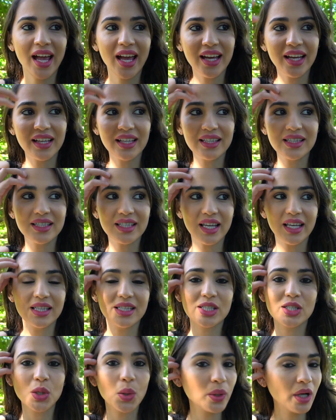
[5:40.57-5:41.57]
And
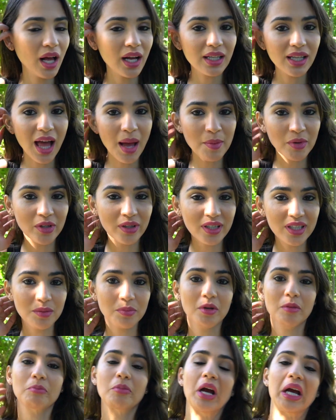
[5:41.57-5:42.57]
it's so not glamorous,
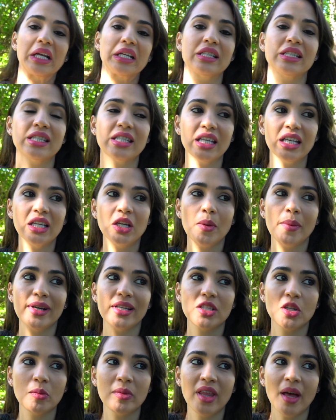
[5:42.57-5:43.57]
but pregnancy, nobody
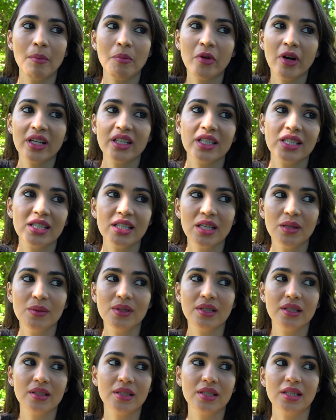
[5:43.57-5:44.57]
told me that pregnancy
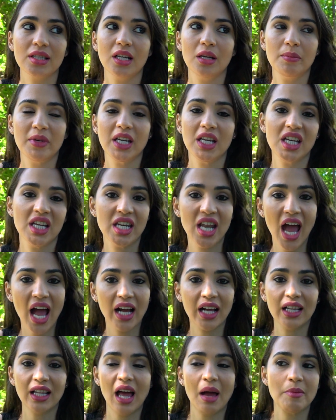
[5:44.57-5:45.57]
is gonna be
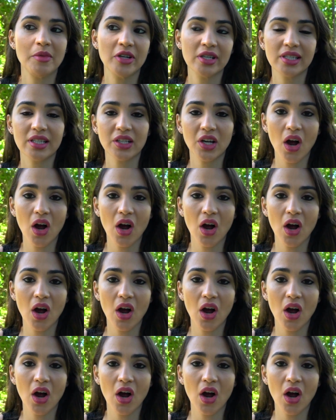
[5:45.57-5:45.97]
not glamorous at